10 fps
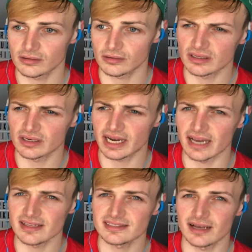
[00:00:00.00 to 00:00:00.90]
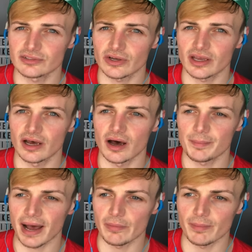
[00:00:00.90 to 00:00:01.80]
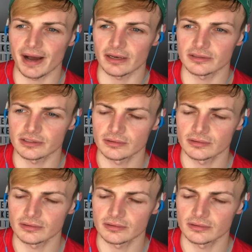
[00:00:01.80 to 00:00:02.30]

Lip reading: Okay, this sounds like a power ballad.